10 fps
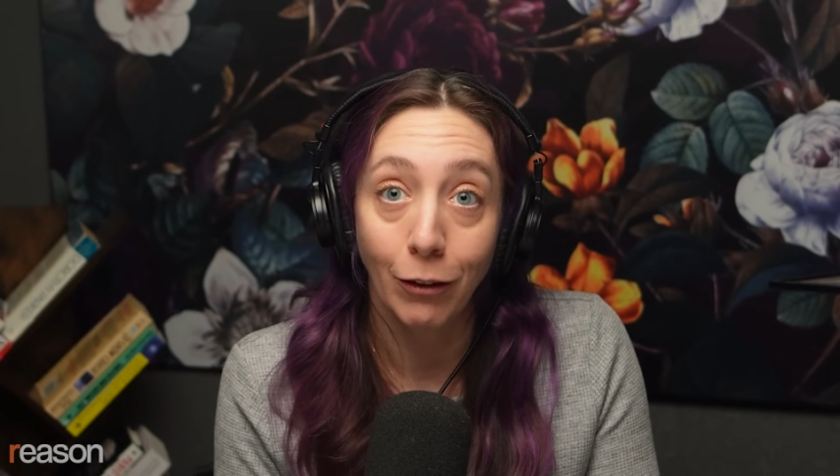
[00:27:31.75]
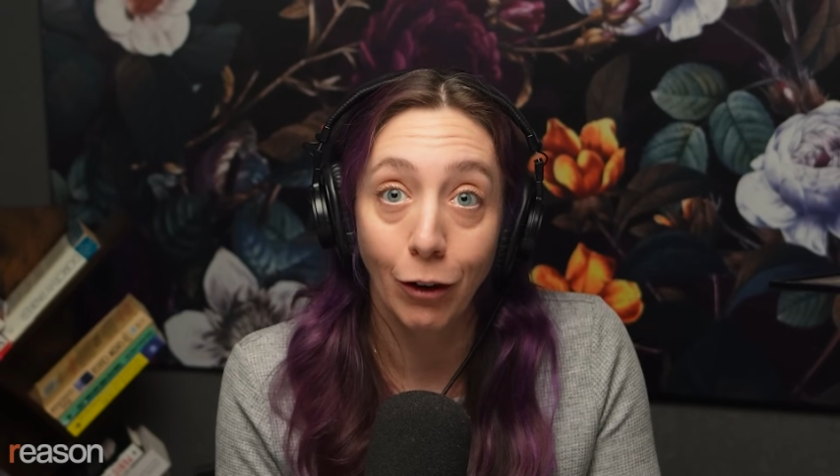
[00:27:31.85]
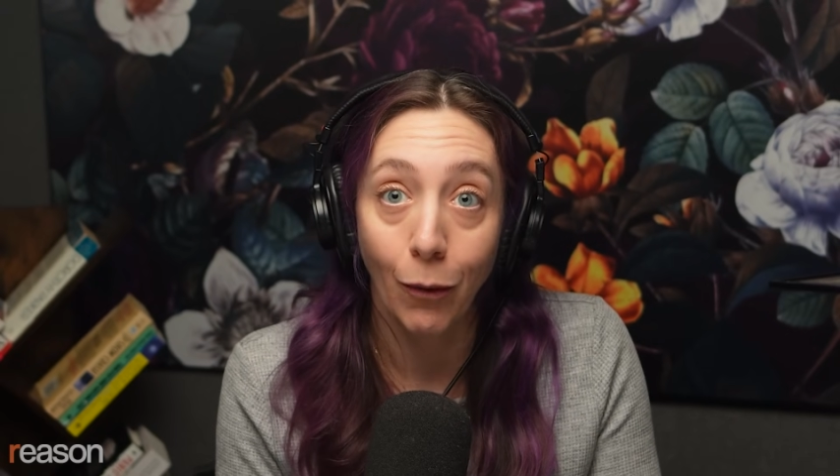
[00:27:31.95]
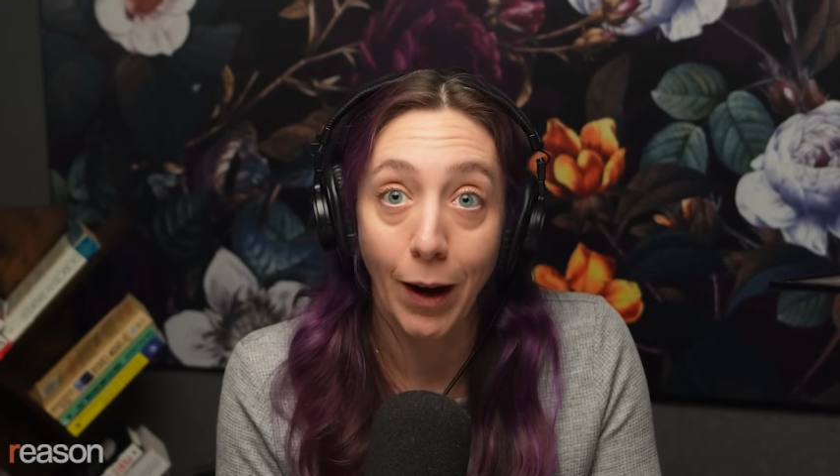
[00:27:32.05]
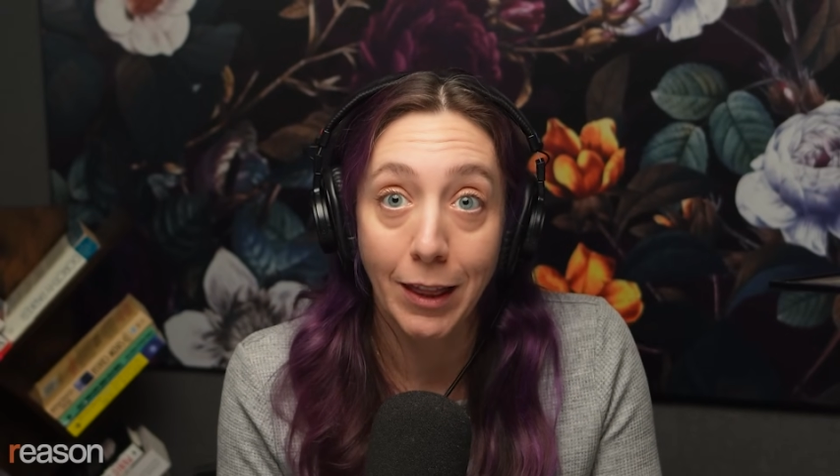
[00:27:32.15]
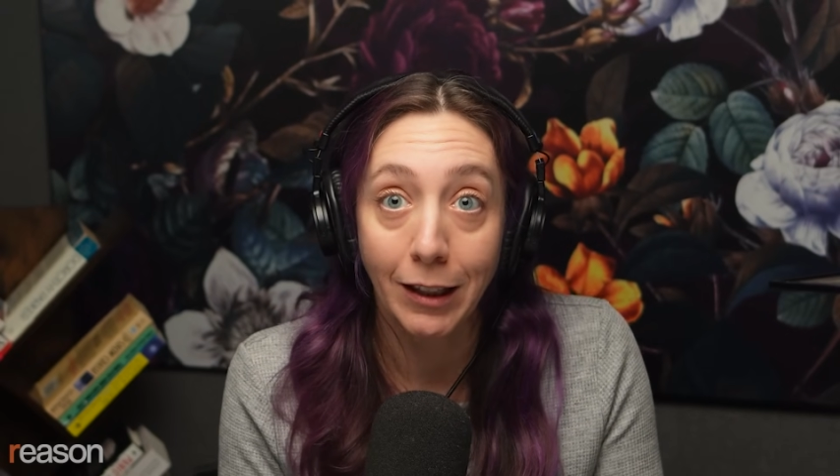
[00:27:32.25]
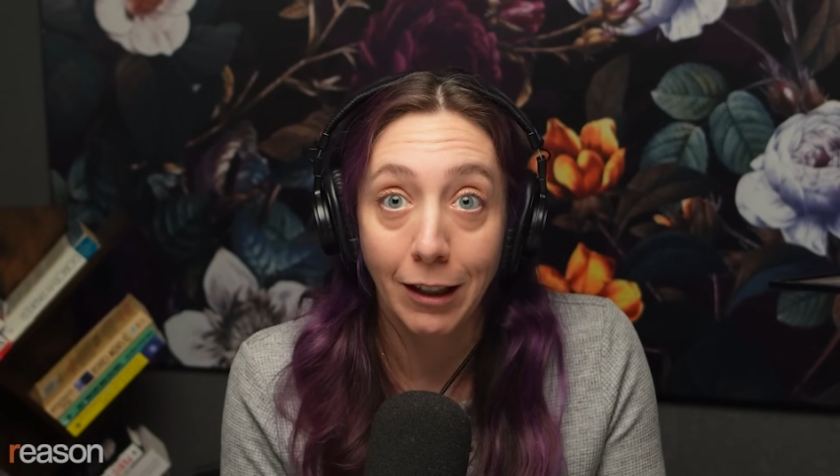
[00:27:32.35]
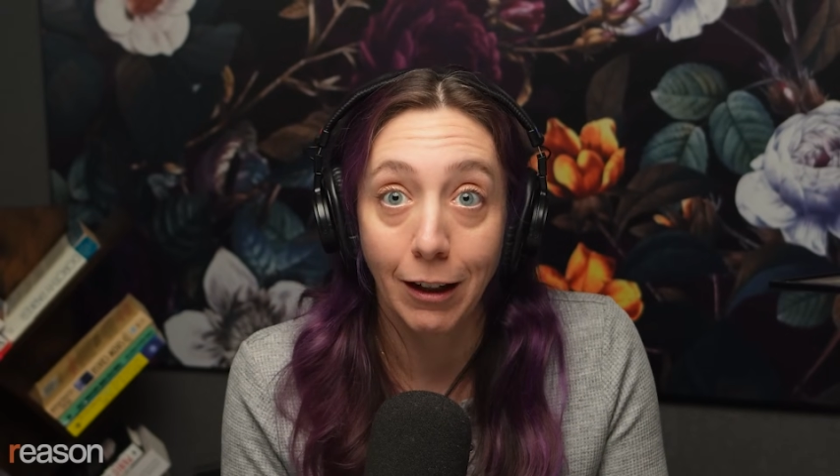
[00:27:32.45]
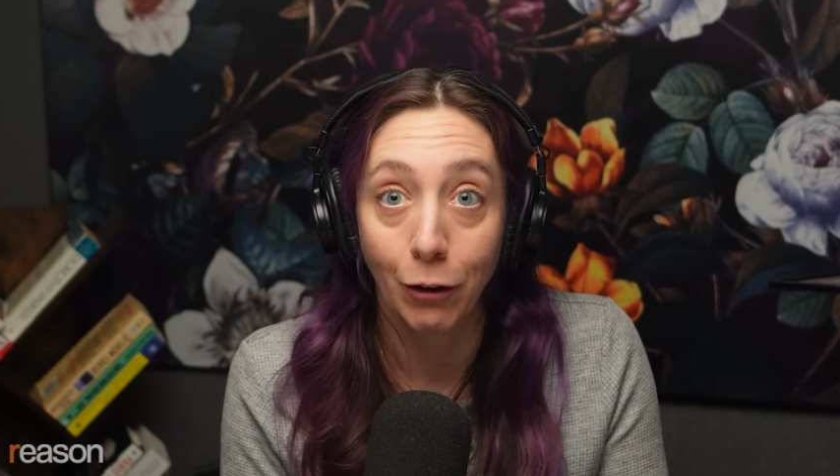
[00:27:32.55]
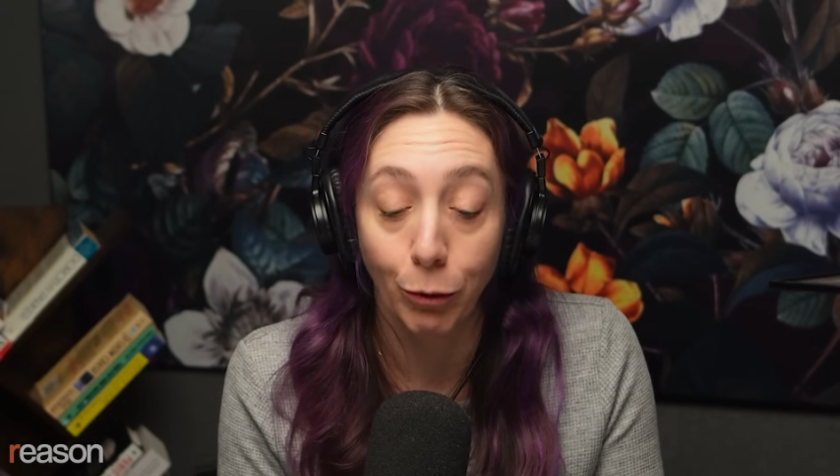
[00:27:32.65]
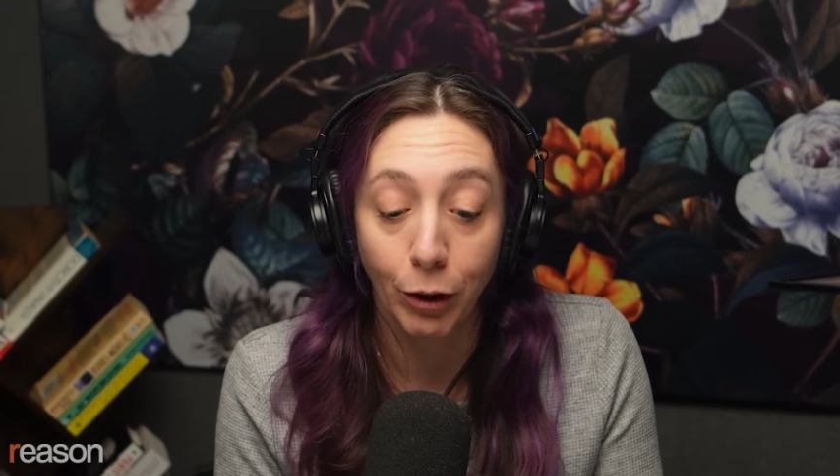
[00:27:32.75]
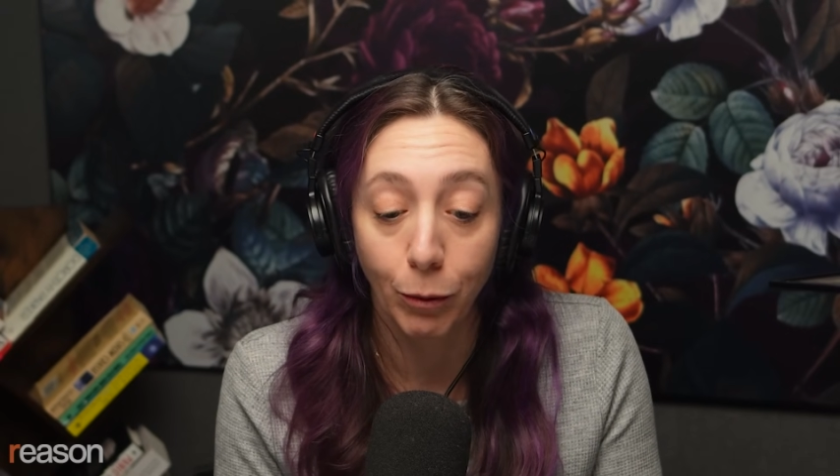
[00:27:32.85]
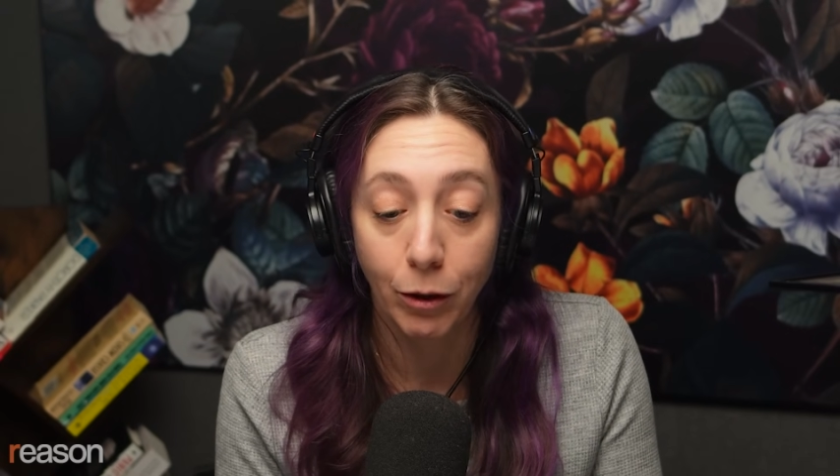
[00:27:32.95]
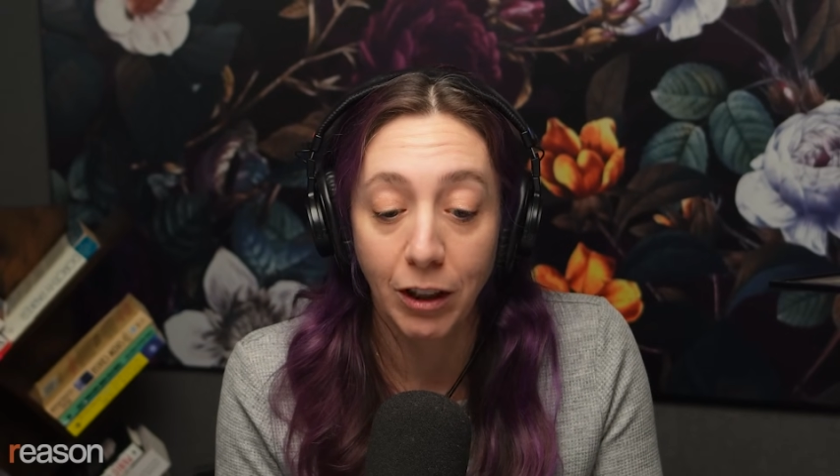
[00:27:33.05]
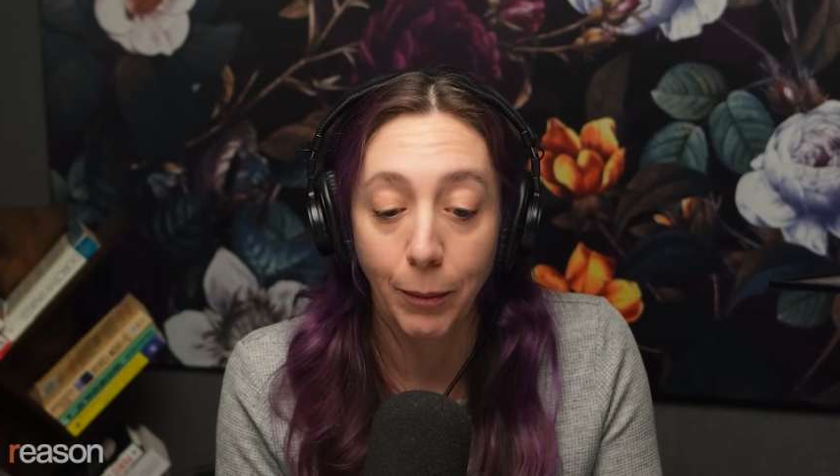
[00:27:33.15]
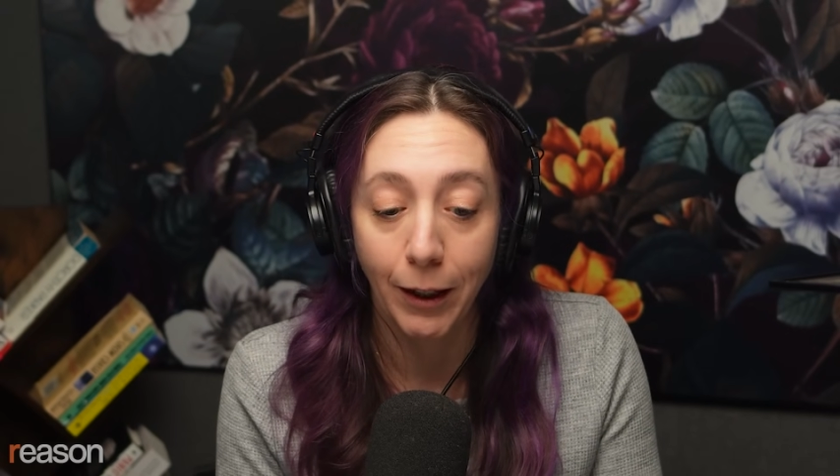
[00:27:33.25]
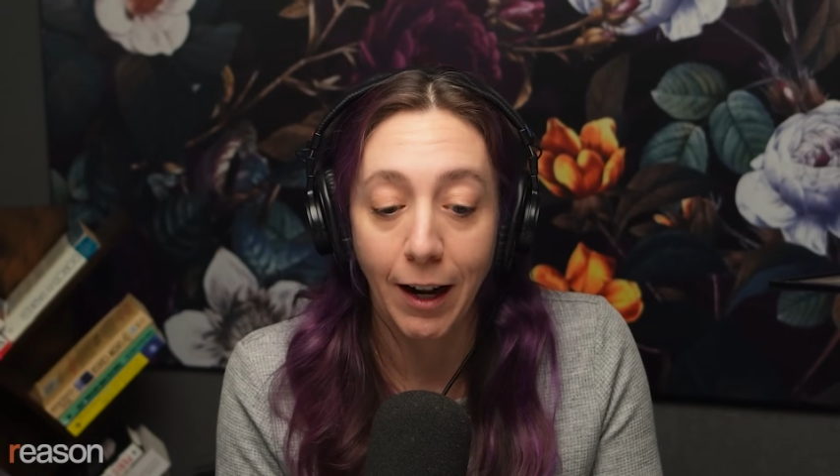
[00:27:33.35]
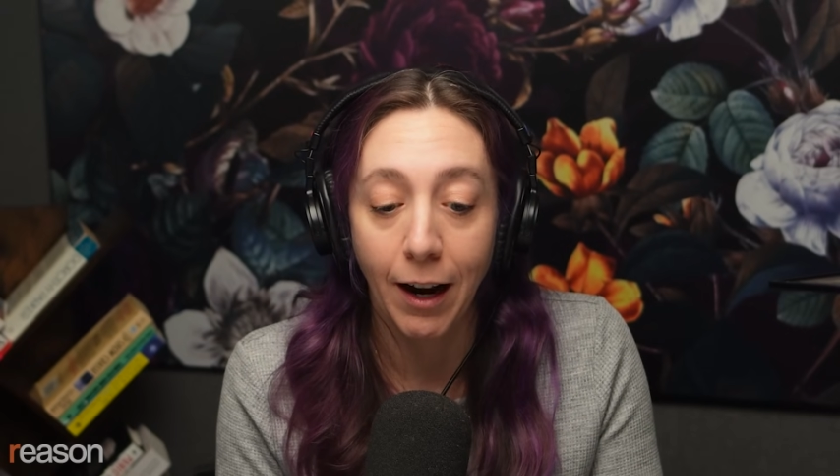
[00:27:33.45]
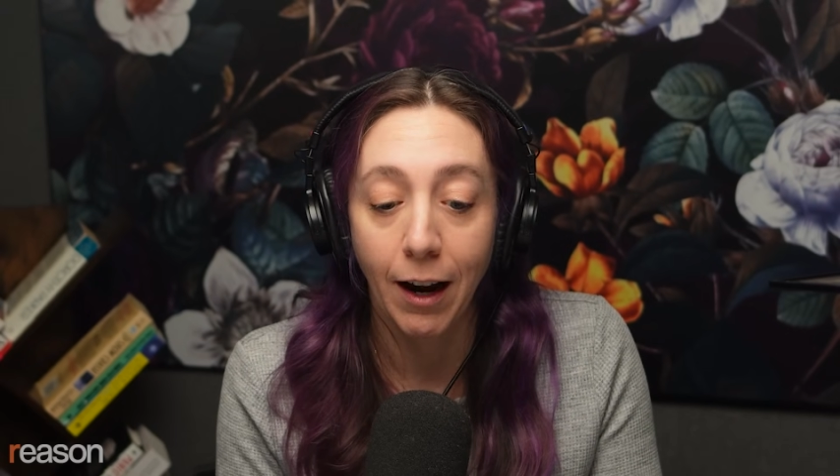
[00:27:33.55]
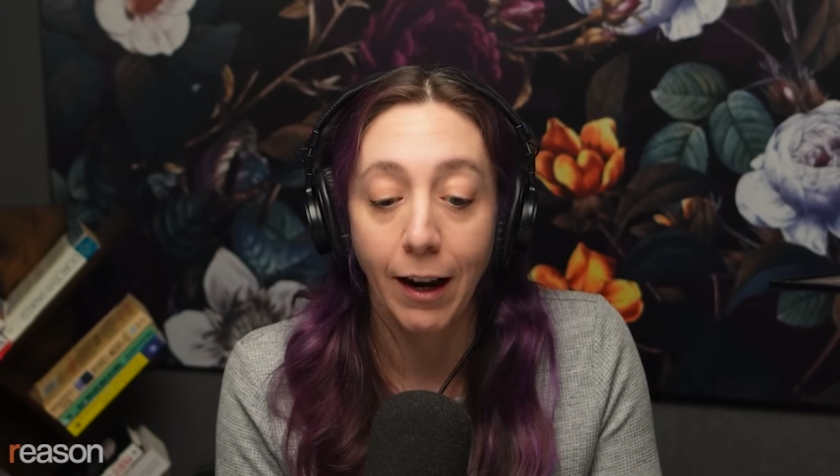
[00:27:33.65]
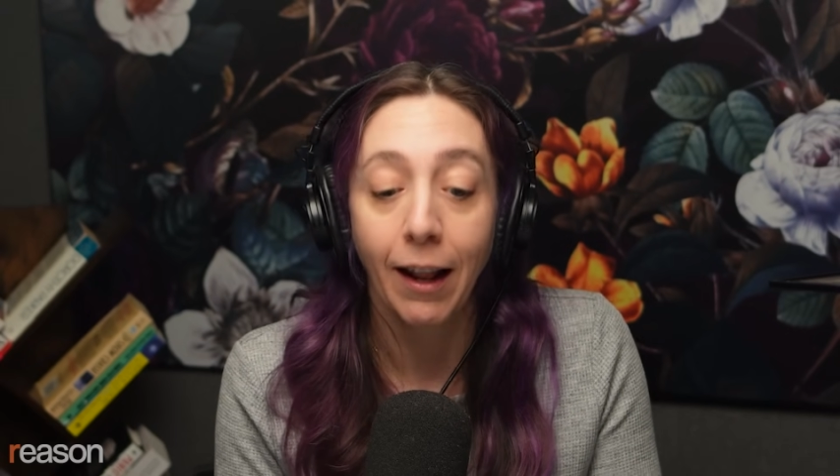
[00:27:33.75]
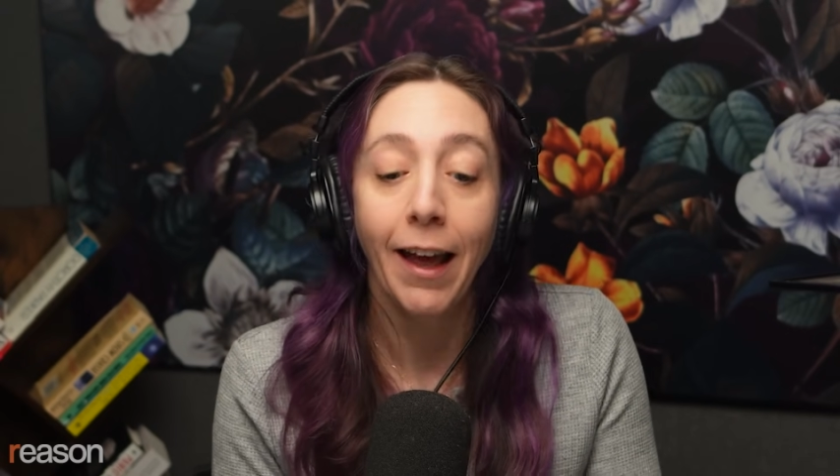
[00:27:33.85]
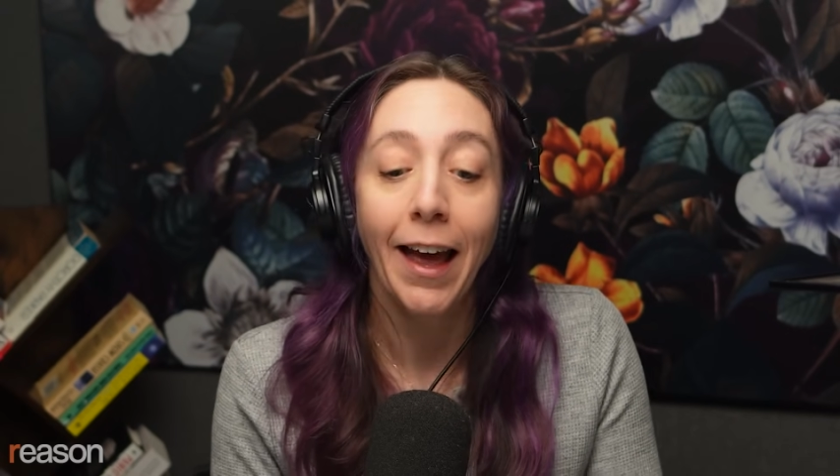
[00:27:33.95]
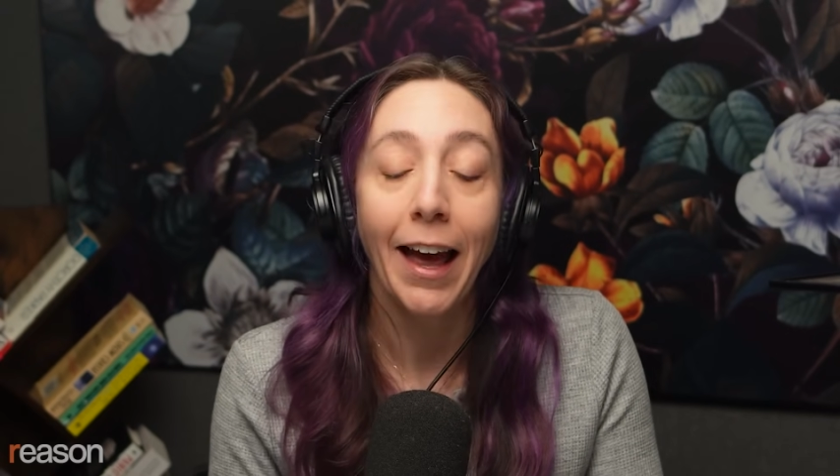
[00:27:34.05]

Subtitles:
So I think that that's really worth keeping an eye on.